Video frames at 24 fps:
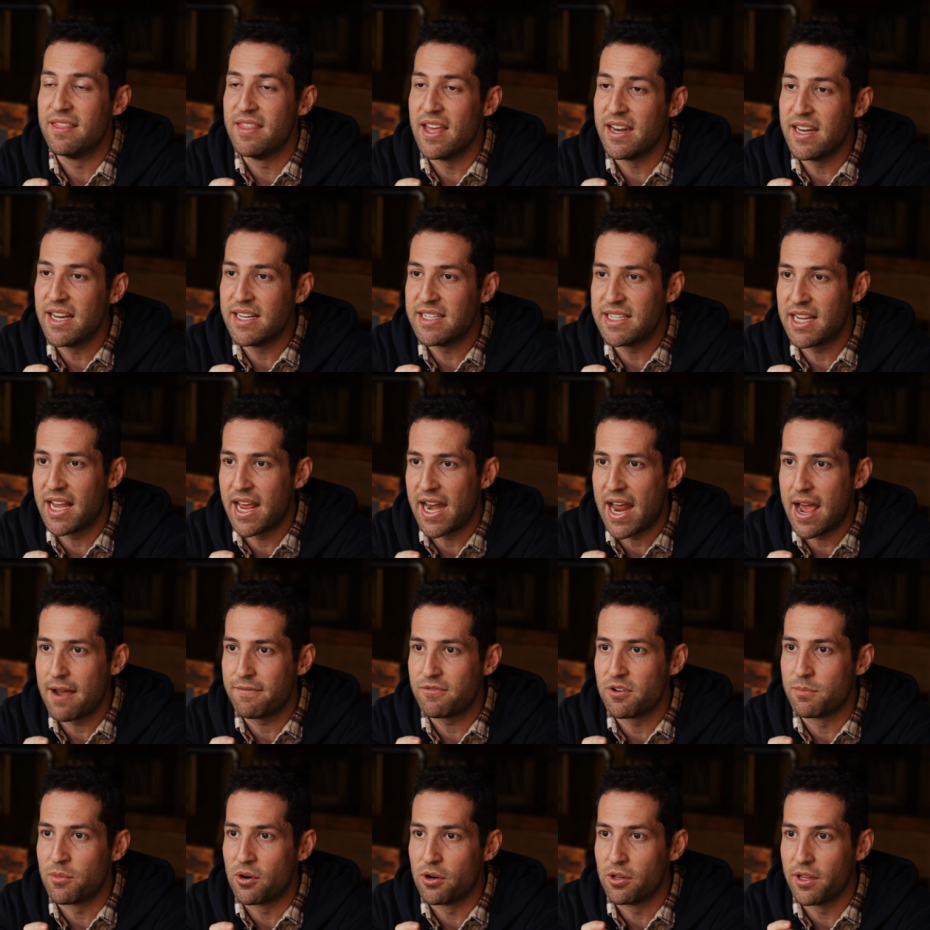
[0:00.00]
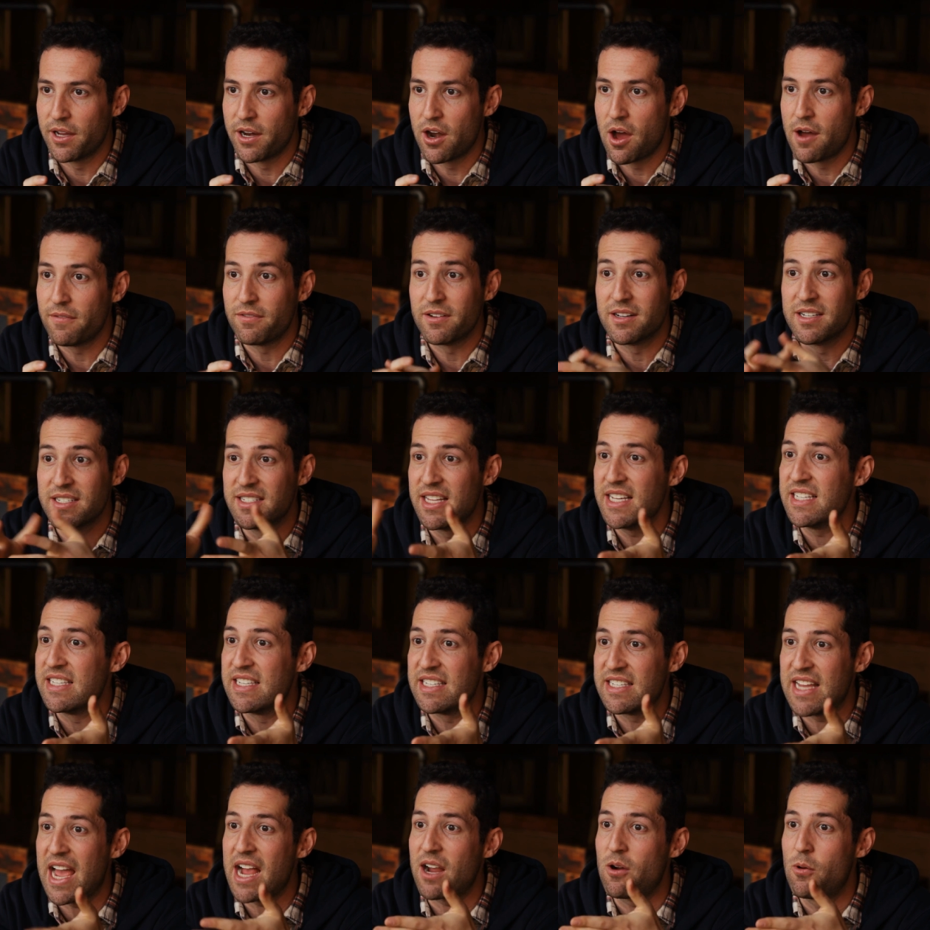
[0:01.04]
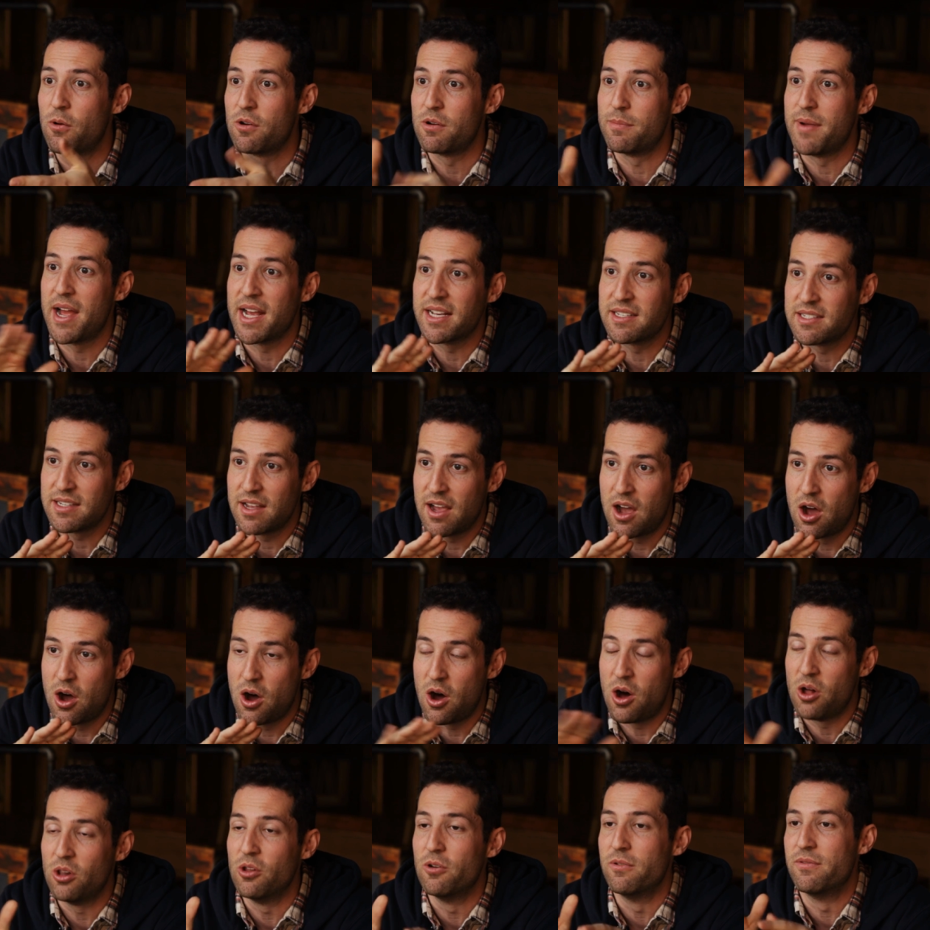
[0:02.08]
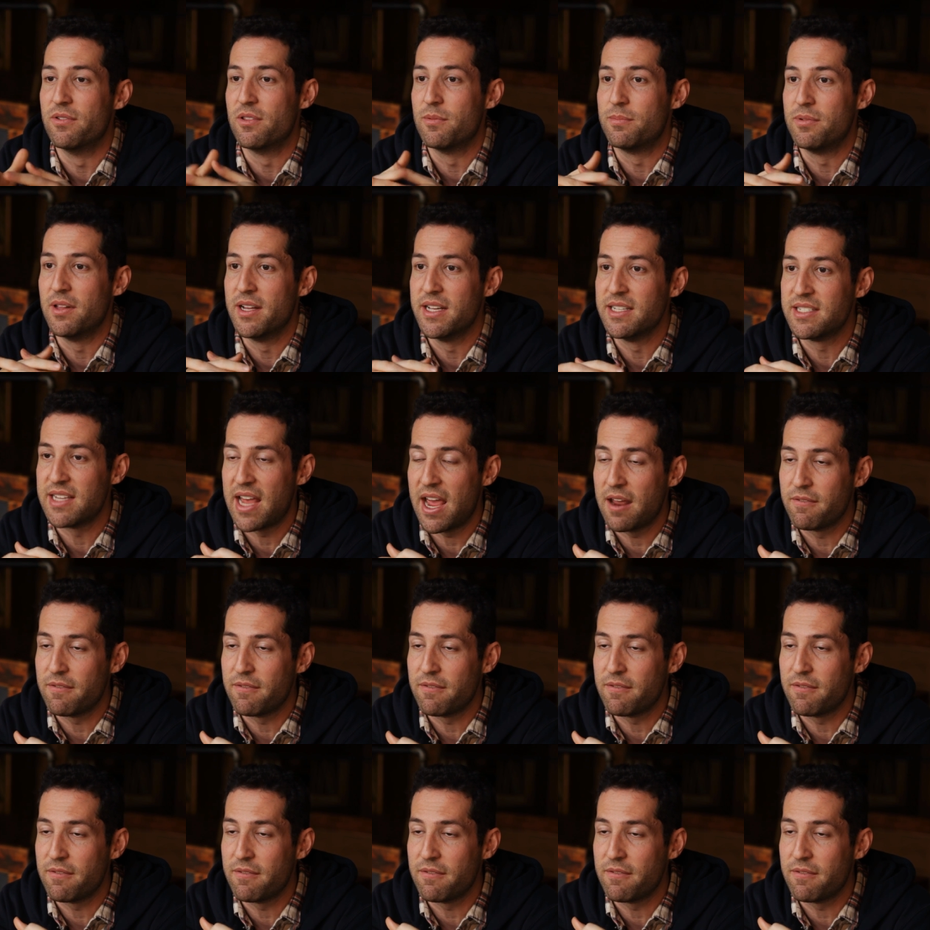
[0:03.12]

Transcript: They need to get after him early and often because they sack quarterbacks all over the place.